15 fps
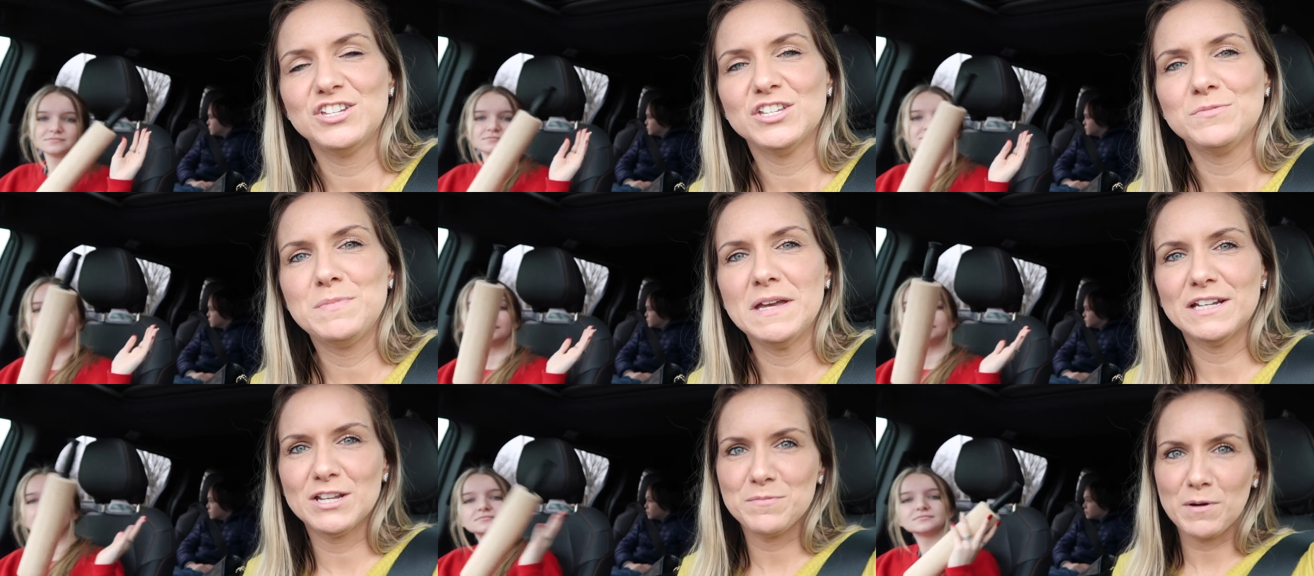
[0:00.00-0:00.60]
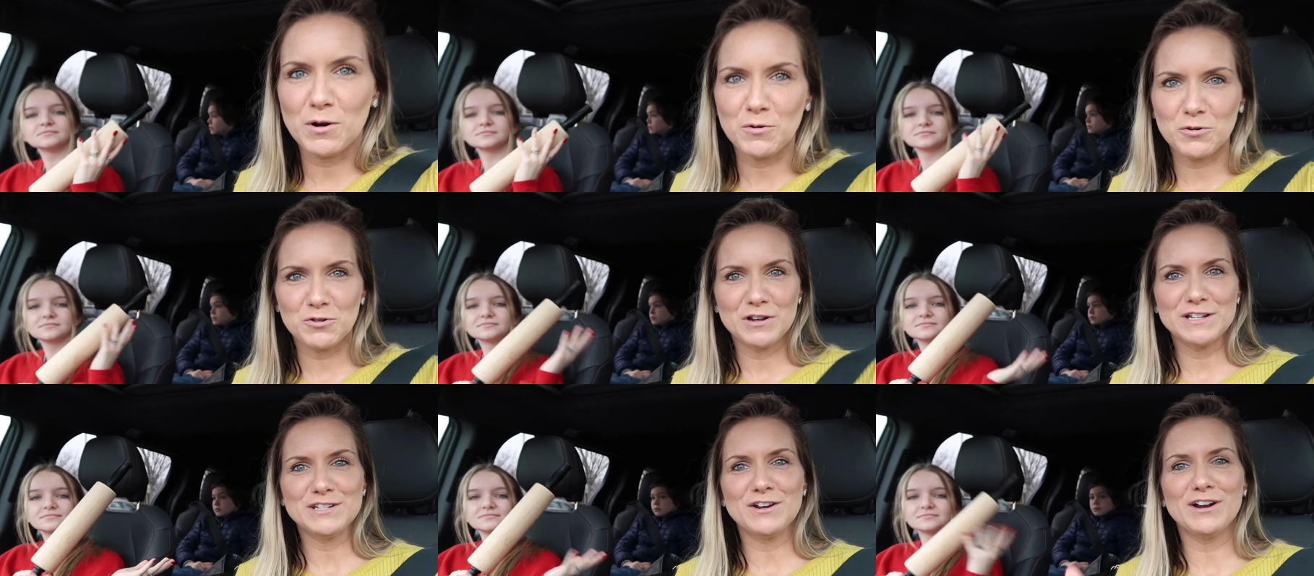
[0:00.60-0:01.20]
Speaker 1: Just picked up our
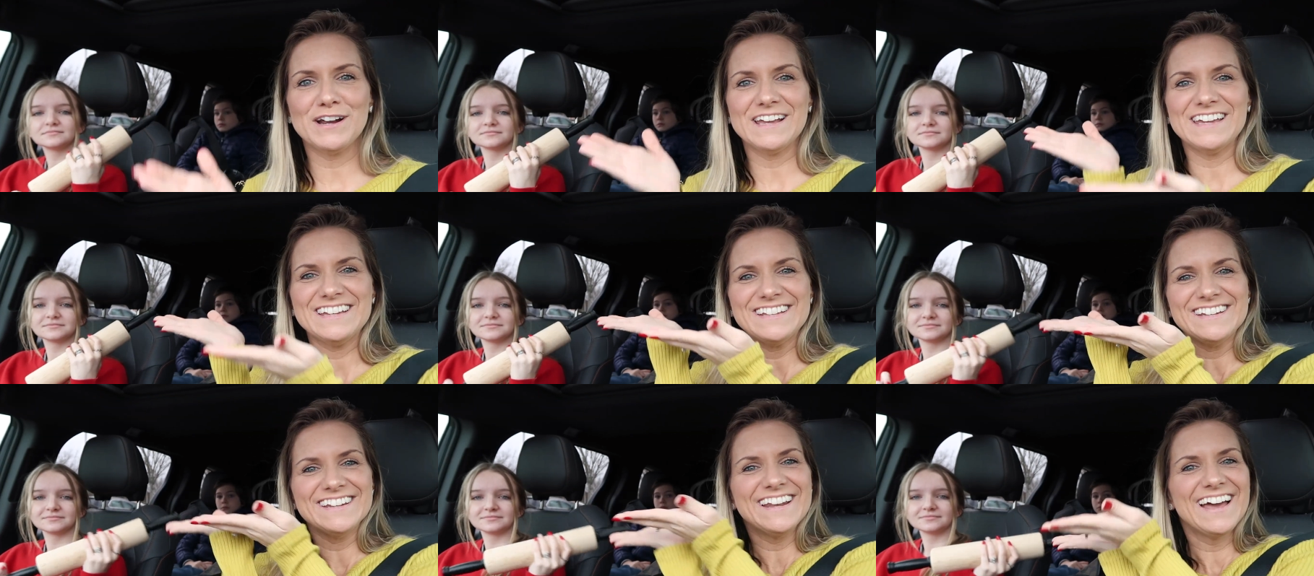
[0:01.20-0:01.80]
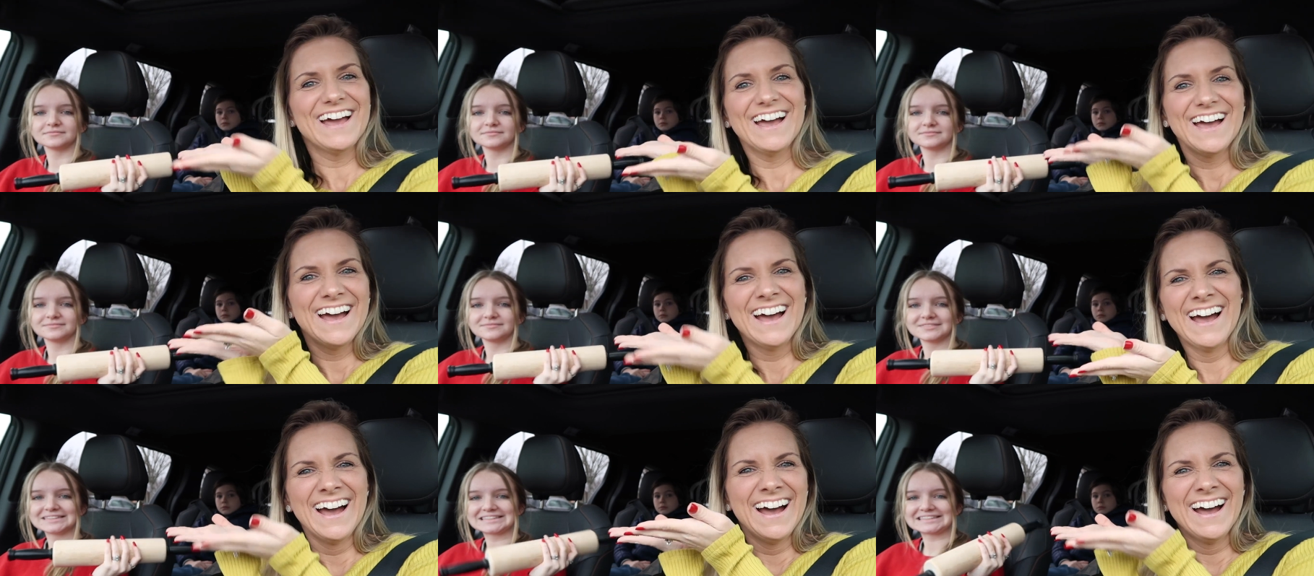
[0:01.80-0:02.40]
order at Target.
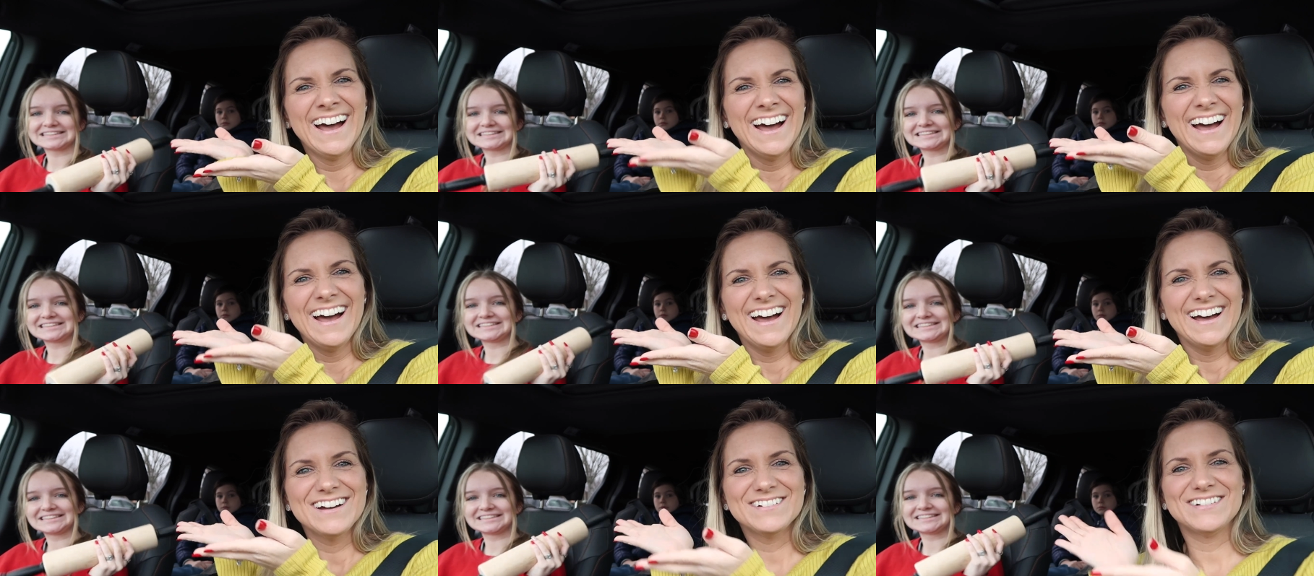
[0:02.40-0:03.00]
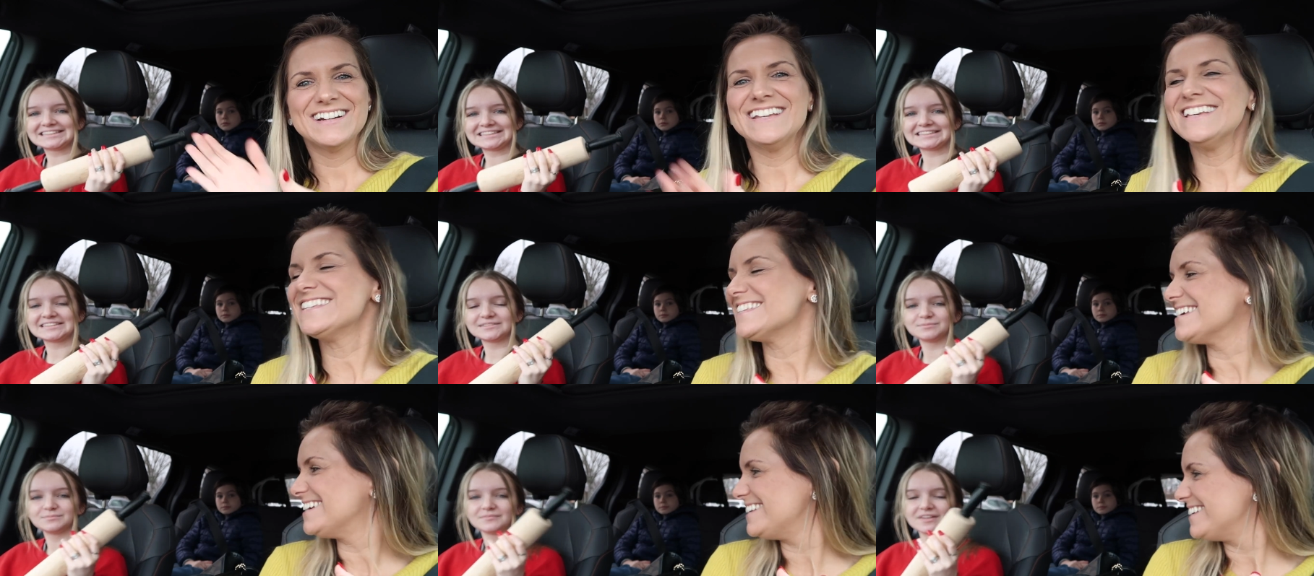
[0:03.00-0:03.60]
Speaker 2: What
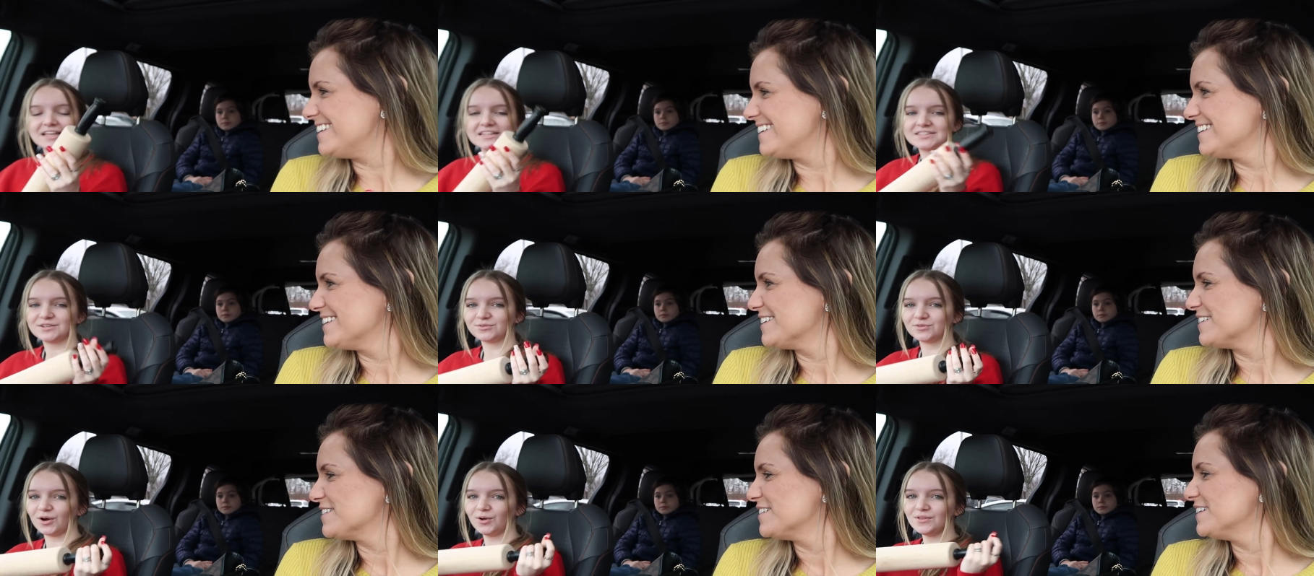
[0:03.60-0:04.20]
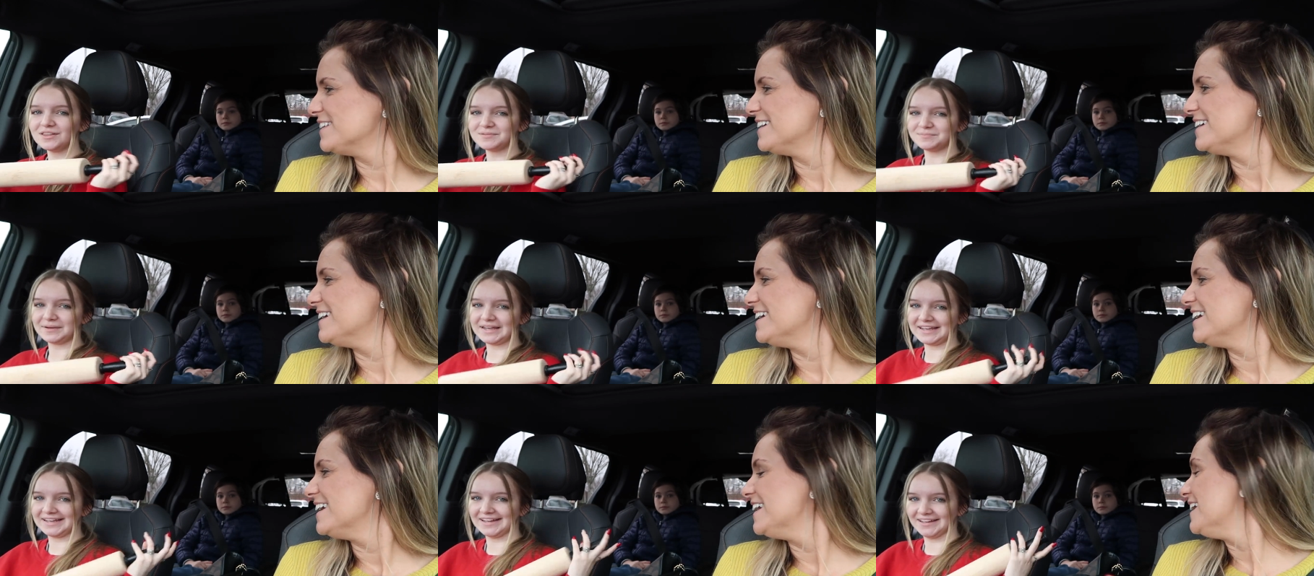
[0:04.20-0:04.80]
is it? It's a
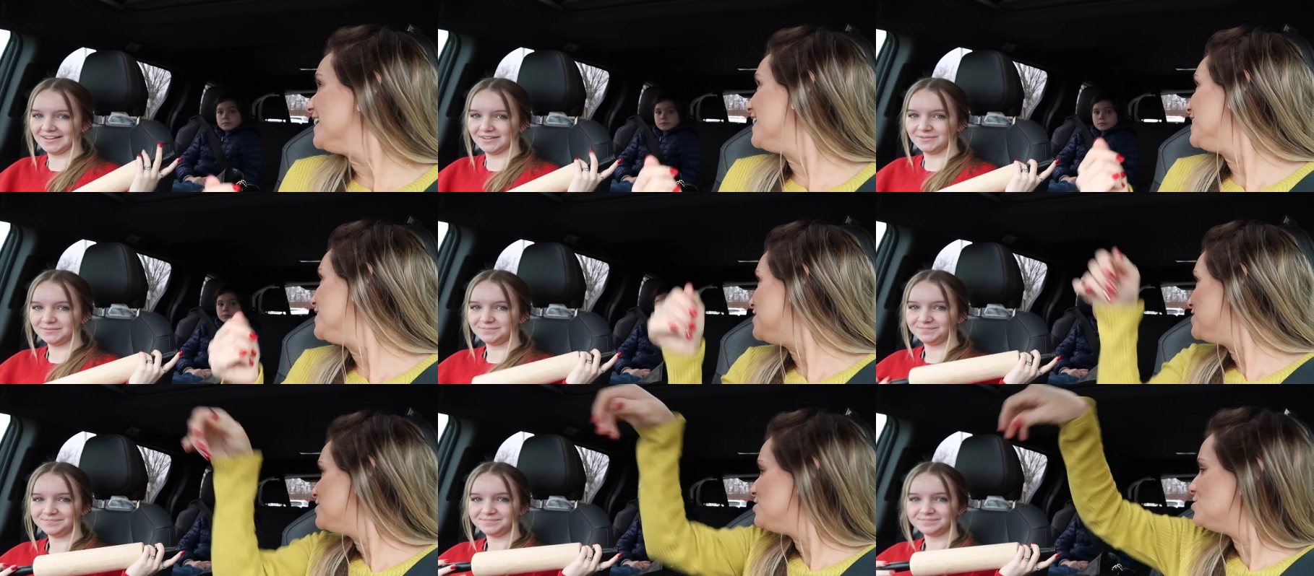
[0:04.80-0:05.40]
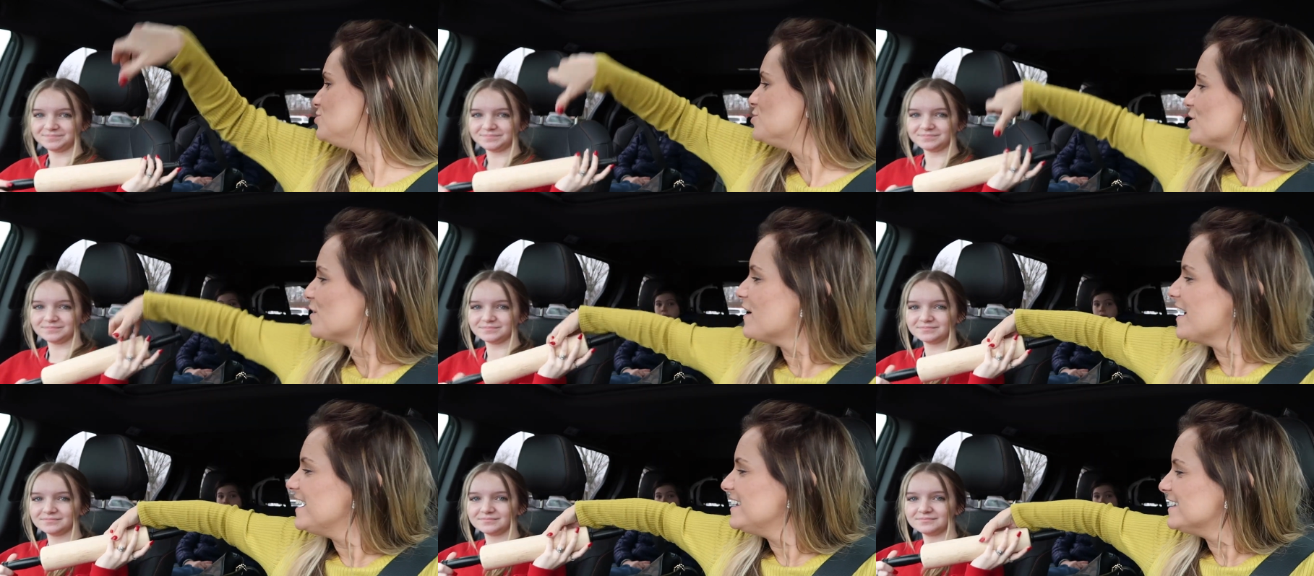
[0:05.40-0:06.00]
rolling pin.
Speaker 1: Did you
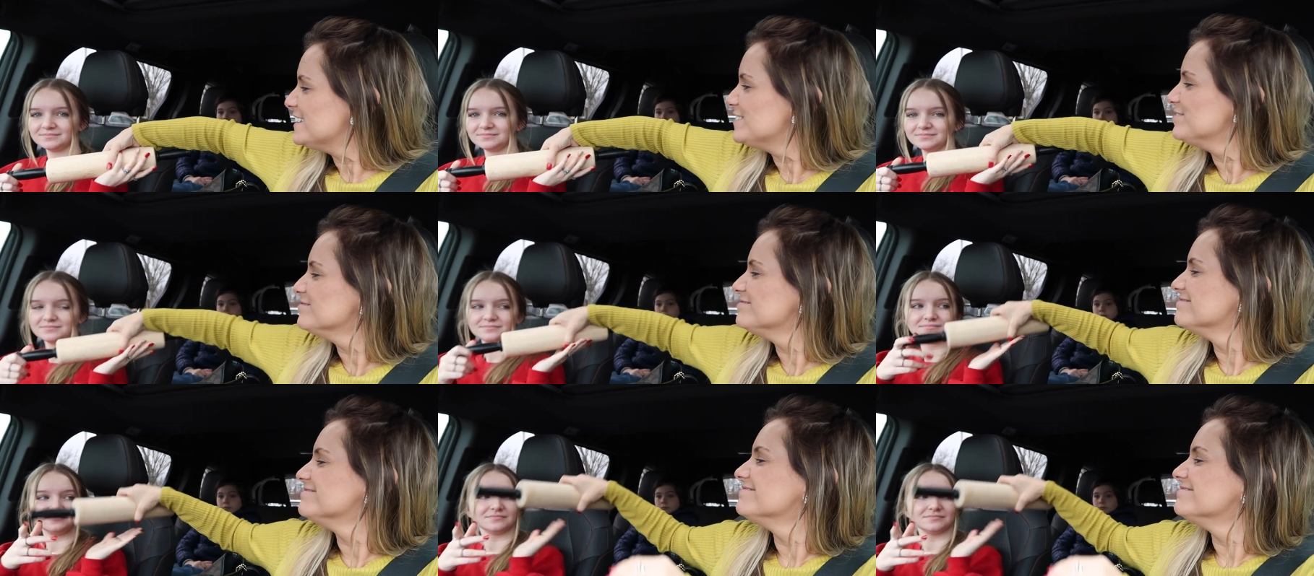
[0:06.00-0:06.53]
show Aiden?